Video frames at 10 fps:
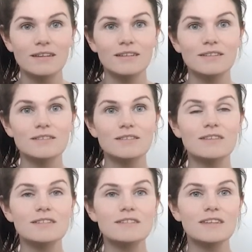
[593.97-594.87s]
So
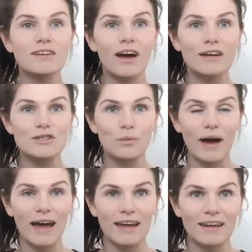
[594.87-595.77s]
this is a nice
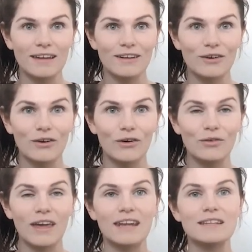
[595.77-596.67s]
way of
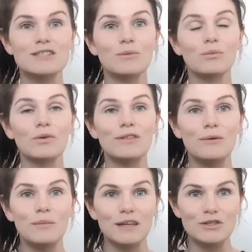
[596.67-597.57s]
getting some
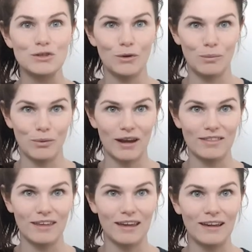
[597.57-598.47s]
rhythm into your
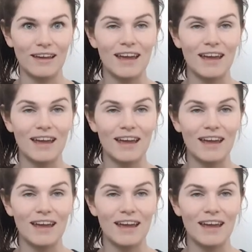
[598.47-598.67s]
breathing